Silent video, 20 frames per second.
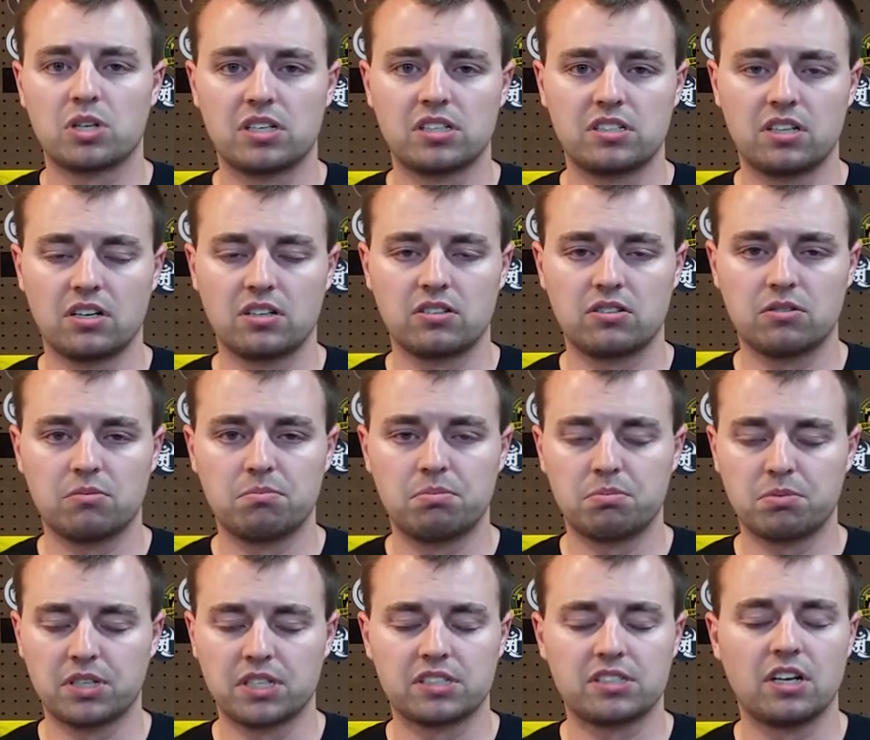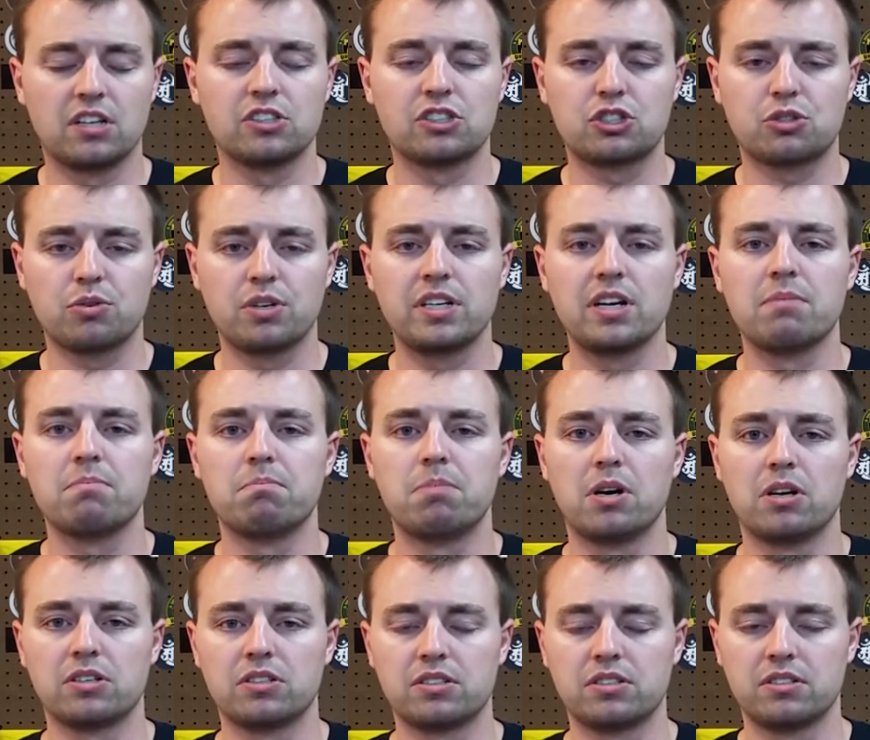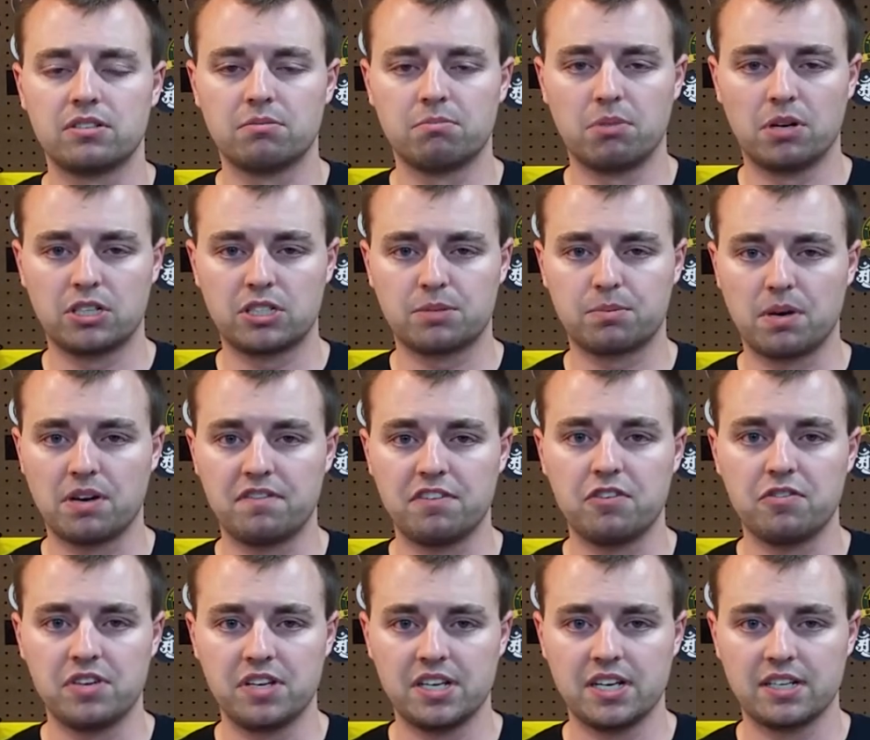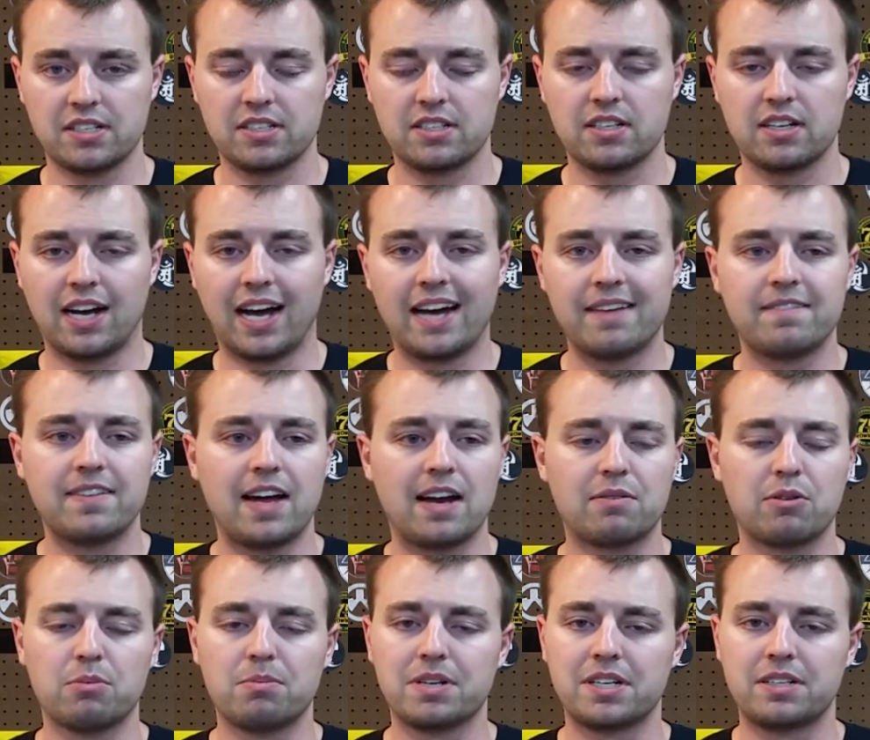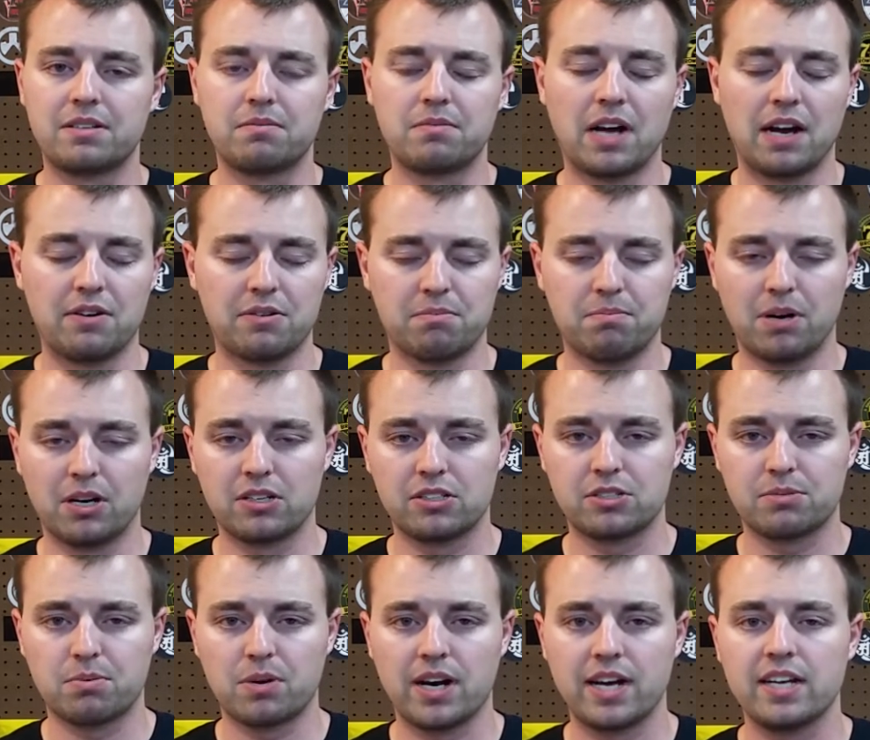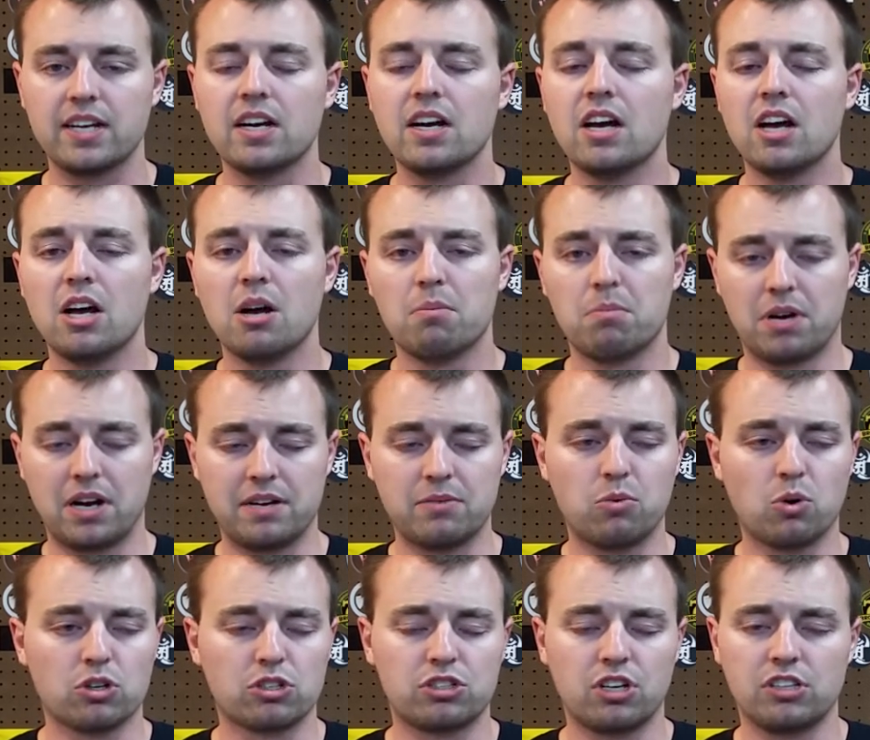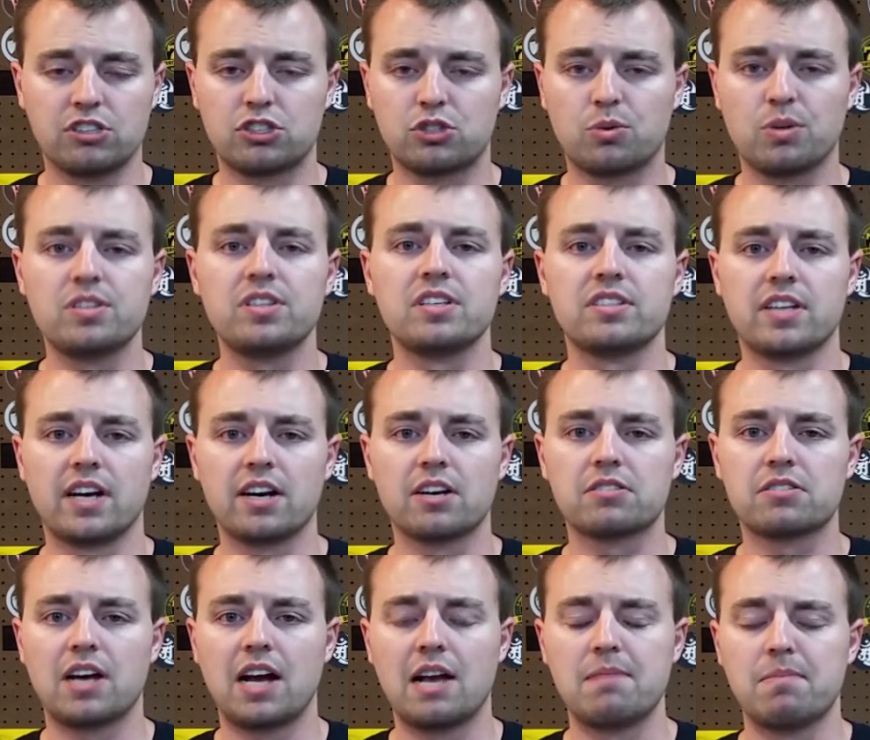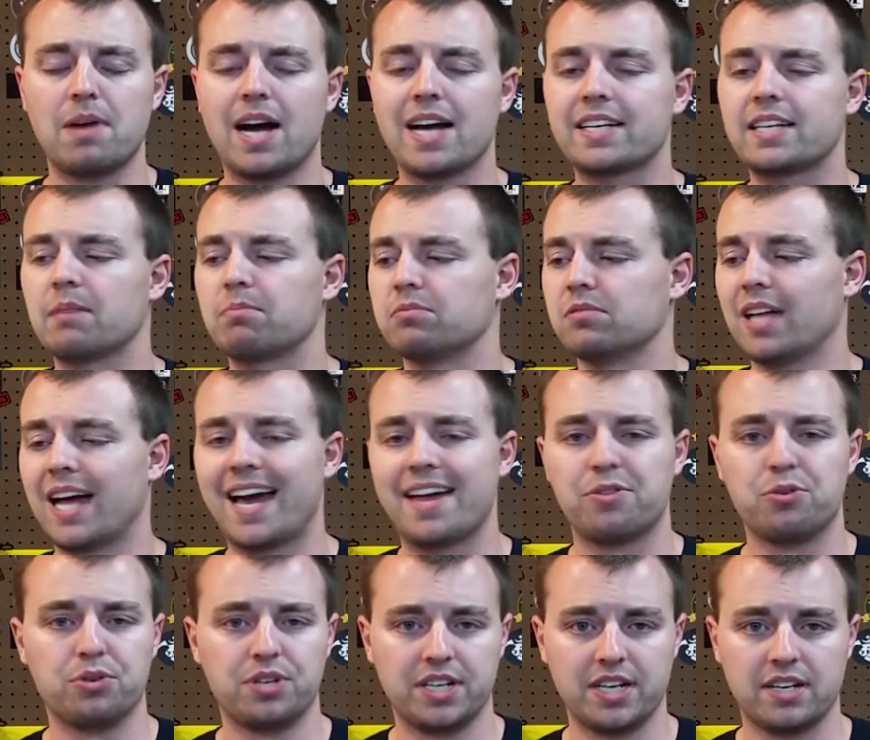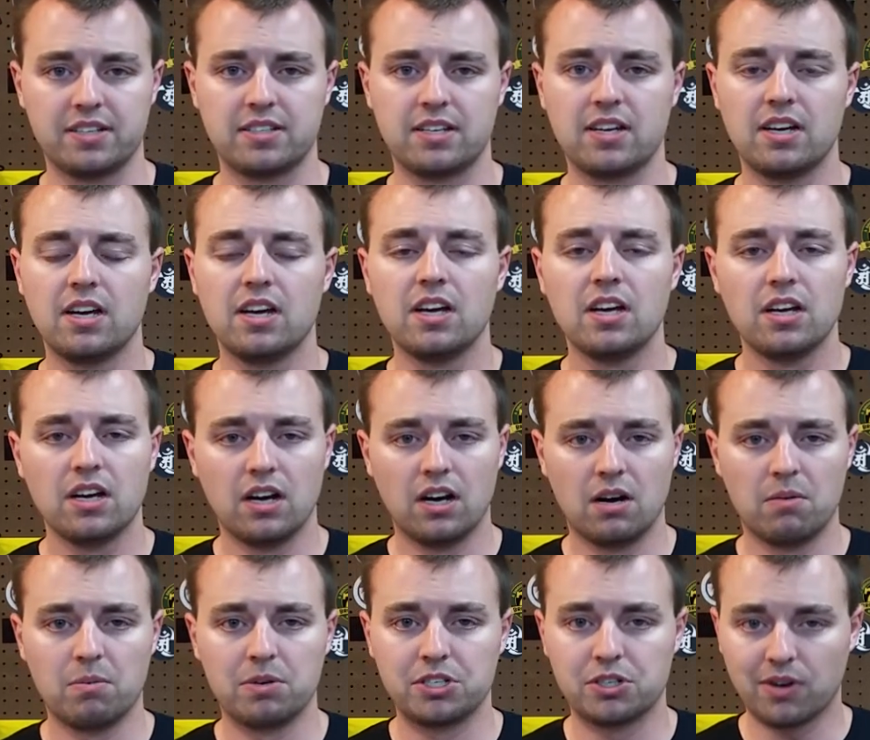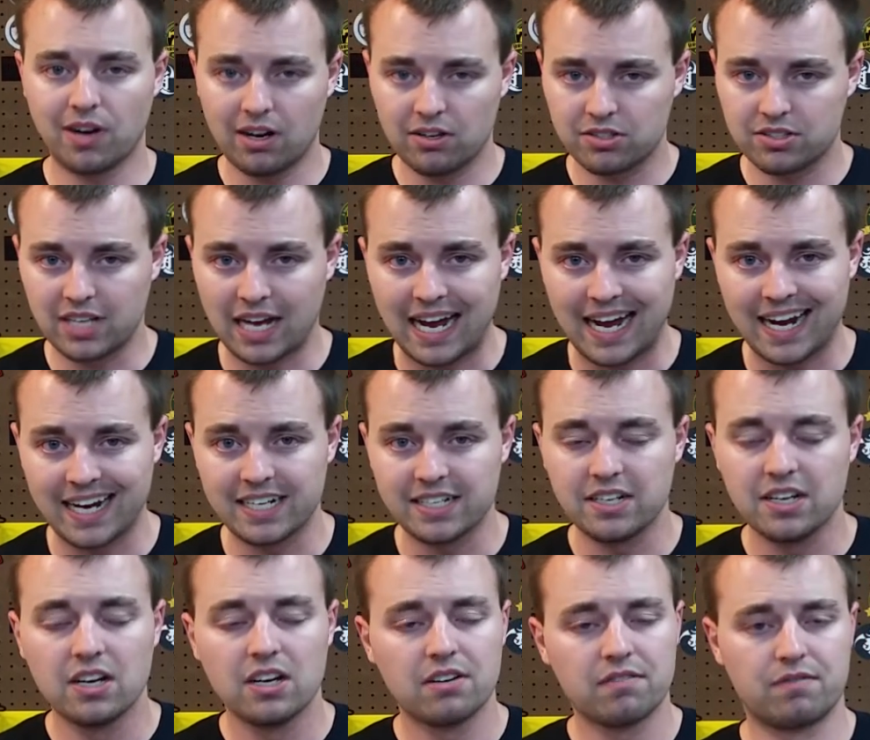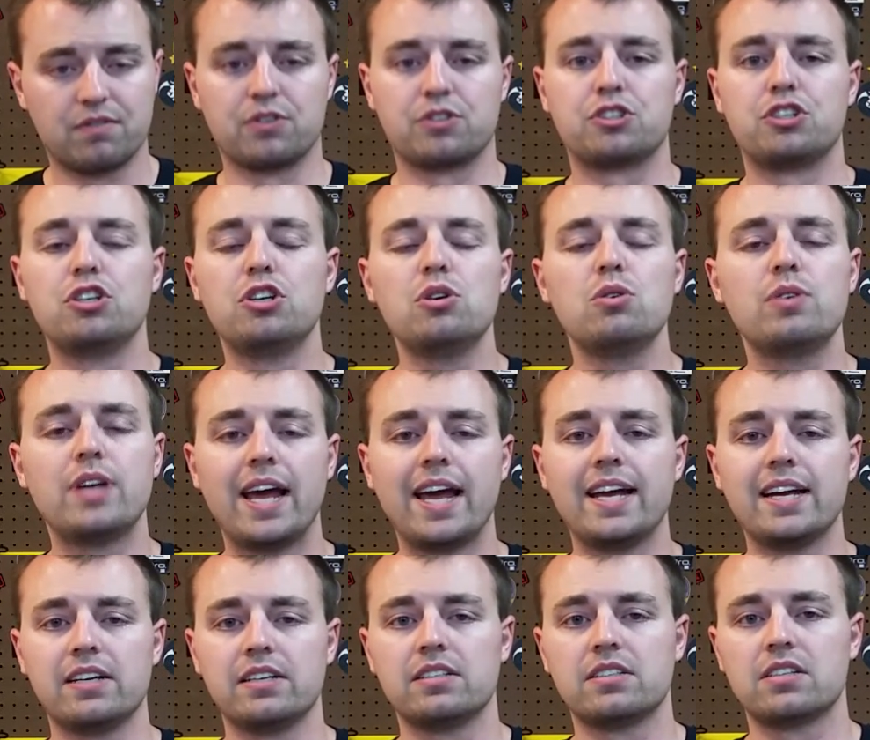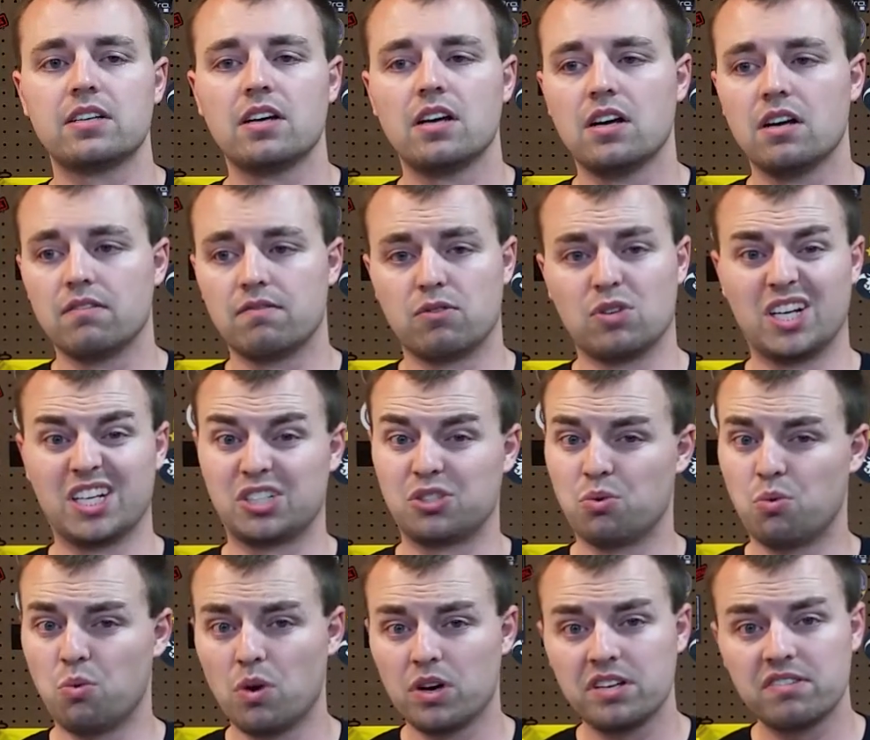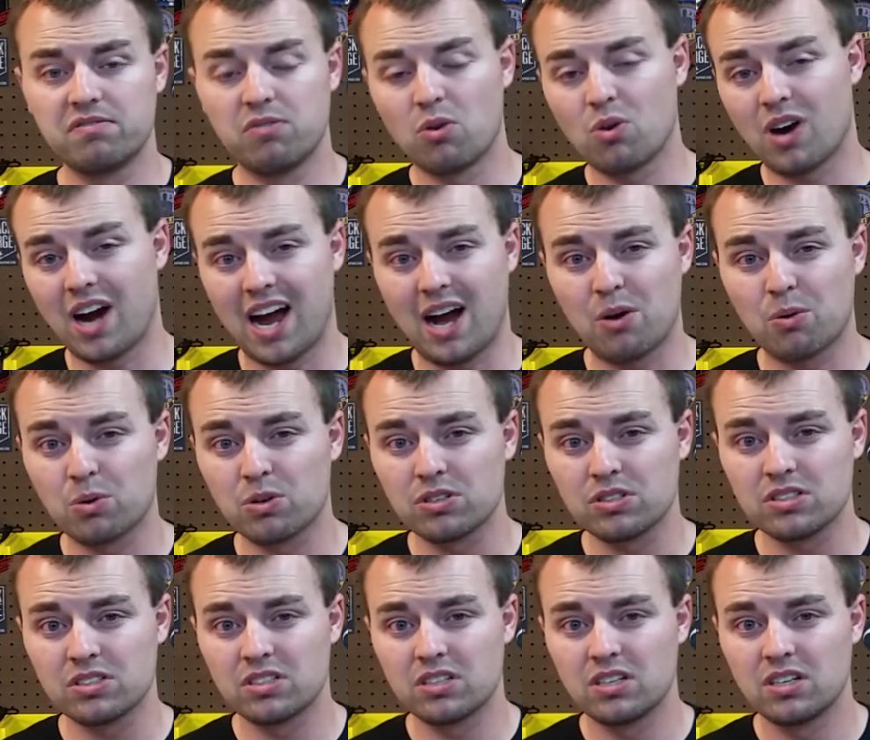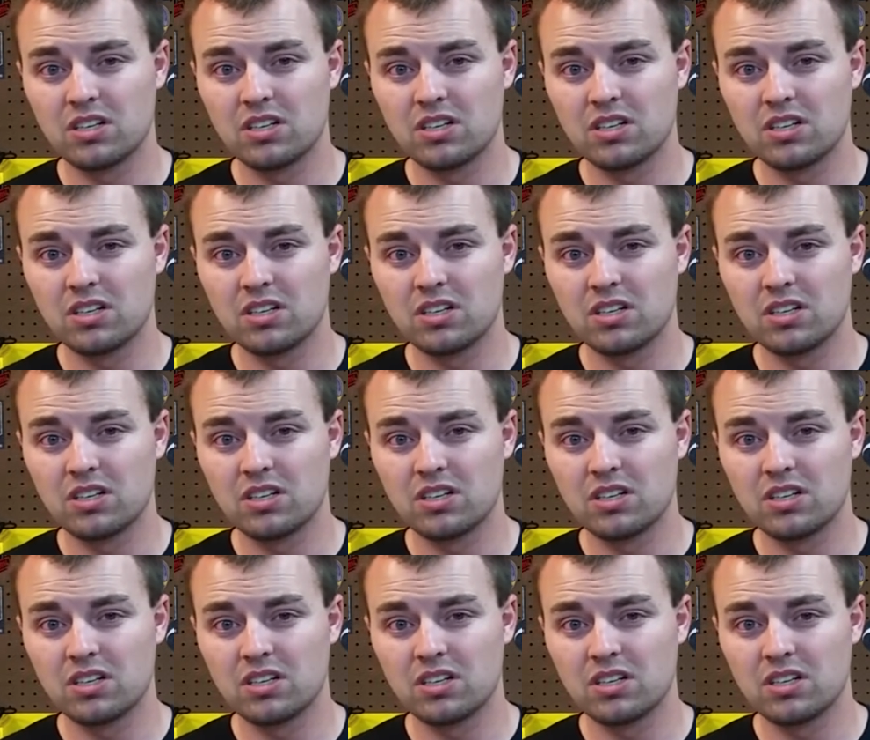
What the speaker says: sunscreen and bug spray if you need it. I'm not a real big guy with bug spray, but I wear sunscreen the entire time. I kept lathered in it. When you're outside for 2 days for like 24 hours